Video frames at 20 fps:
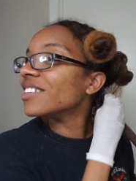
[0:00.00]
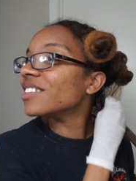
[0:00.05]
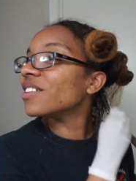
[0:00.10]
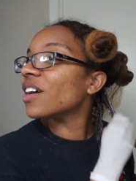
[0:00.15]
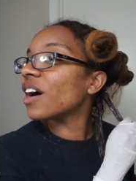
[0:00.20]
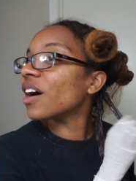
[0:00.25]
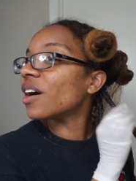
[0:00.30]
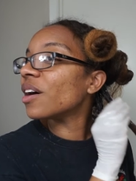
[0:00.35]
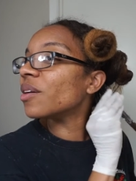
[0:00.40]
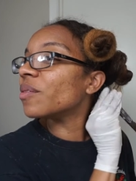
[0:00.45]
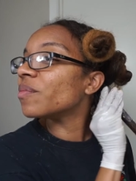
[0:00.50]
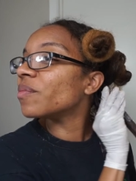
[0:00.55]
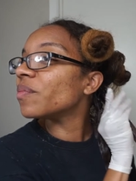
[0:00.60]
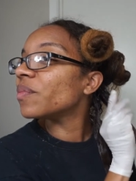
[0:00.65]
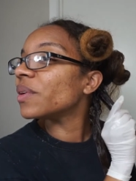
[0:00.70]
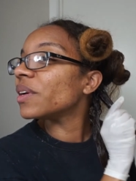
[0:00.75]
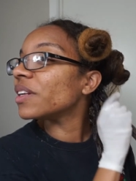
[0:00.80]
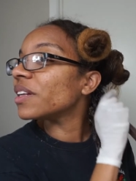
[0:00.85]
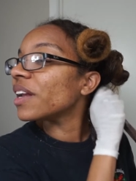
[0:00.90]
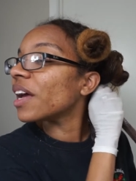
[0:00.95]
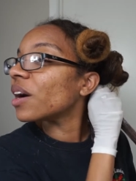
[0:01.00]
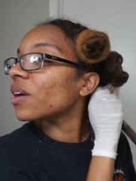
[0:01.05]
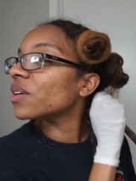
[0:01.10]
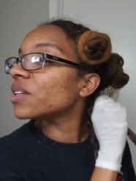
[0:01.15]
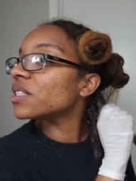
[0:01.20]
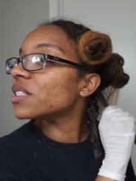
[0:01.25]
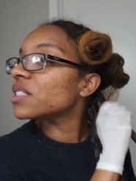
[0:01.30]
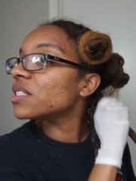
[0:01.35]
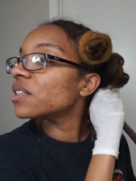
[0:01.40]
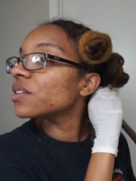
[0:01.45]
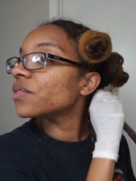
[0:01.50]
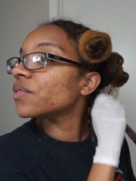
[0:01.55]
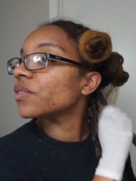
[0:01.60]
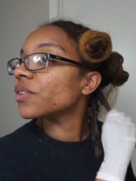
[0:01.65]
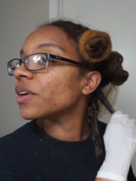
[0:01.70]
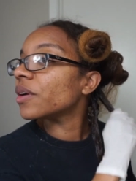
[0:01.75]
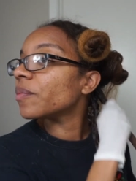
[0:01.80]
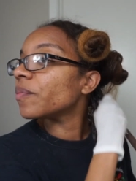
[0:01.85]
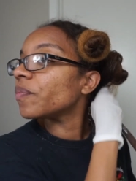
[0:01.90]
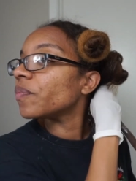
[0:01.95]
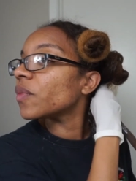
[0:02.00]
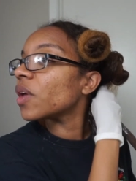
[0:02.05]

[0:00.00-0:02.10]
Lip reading: But now it's different.